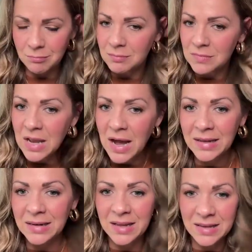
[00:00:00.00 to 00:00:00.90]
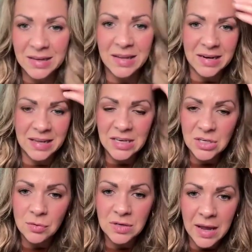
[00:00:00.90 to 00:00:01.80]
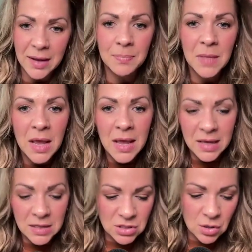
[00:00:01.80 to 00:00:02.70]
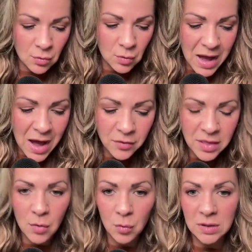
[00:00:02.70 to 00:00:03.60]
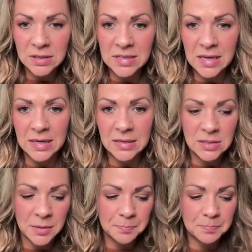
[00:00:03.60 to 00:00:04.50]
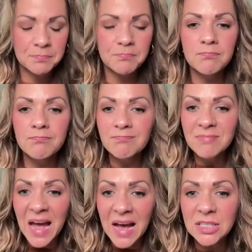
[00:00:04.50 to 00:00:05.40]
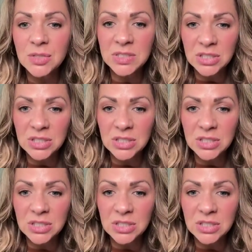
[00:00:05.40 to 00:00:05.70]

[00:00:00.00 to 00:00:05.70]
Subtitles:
not in a ketone diet. And so how that works is as we